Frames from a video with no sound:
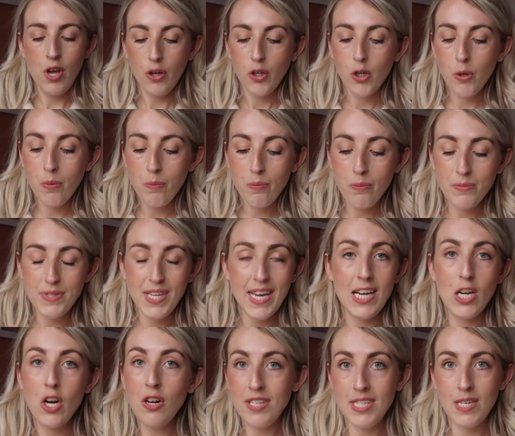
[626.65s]
Comes
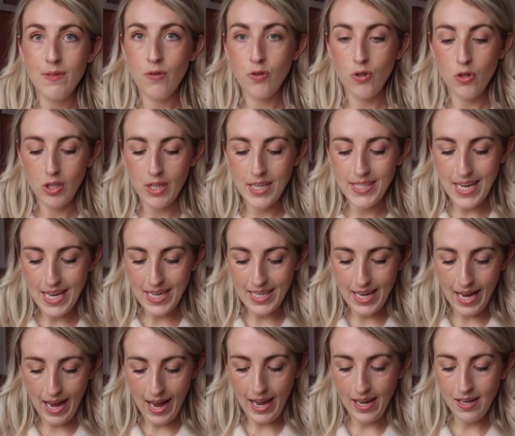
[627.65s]
in lots of different colours
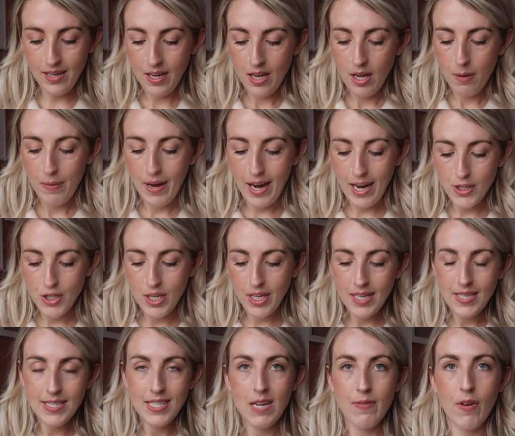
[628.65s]
again. But as you
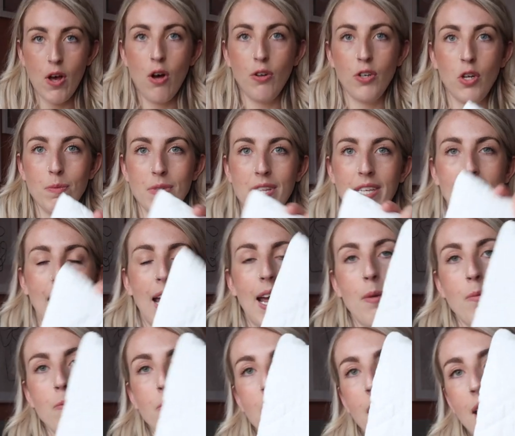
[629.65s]
can see, if I hold it up to the
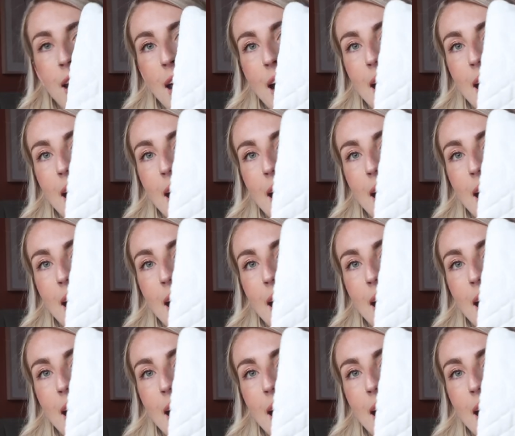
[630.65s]
camera, it